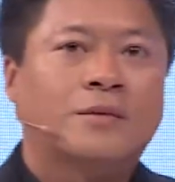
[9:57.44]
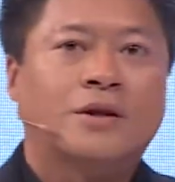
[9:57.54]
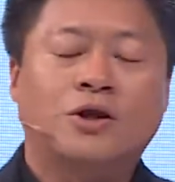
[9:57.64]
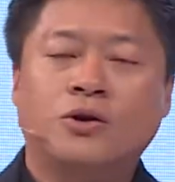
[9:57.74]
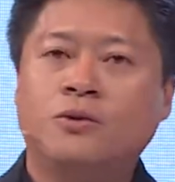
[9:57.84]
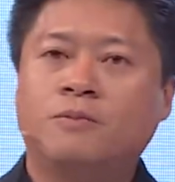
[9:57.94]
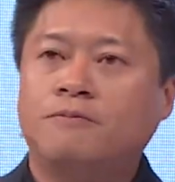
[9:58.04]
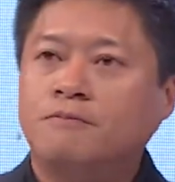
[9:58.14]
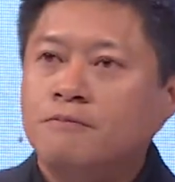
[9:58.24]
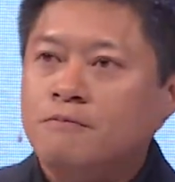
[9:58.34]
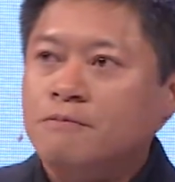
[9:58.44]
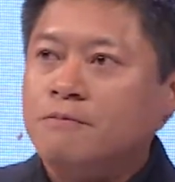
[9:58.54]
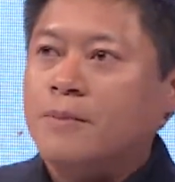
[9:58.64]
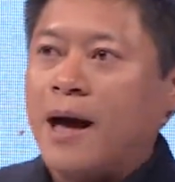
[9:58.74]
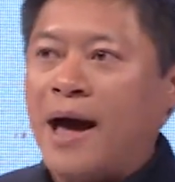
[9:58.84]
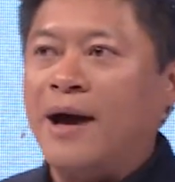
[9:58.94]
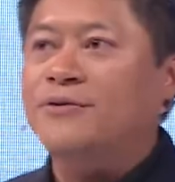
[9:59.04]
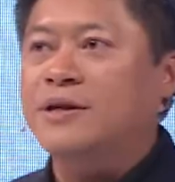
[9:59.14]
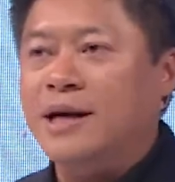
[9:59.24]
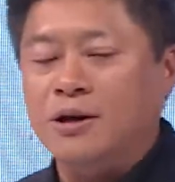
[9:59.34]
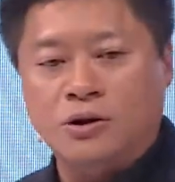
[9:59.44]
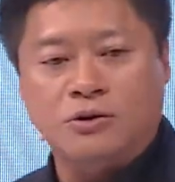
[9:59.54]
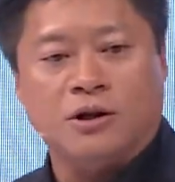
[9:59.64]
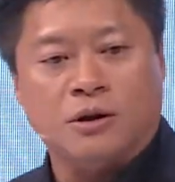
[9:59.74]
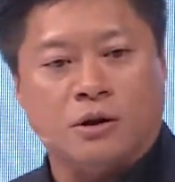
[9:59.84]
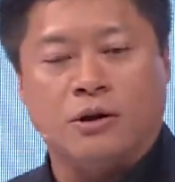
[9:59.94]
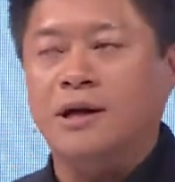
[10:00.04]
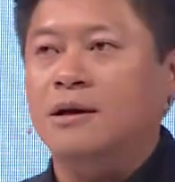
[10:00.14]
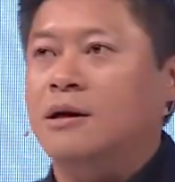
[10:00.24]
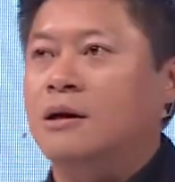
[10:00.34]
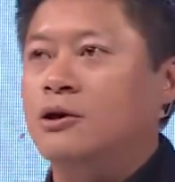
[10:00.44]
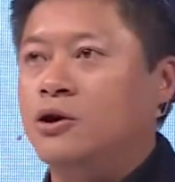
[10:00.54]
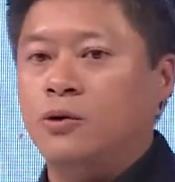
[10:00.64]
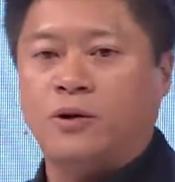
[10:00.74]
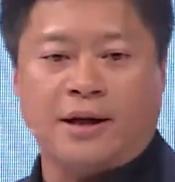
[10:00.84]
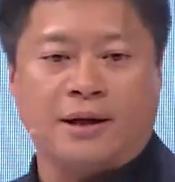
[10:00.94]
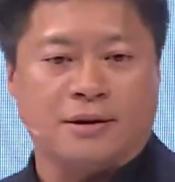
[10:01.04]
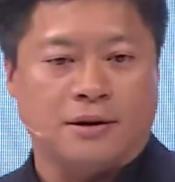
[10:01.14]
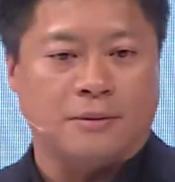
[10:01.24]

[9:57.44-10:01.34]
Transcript: So you have to get used to learning new things.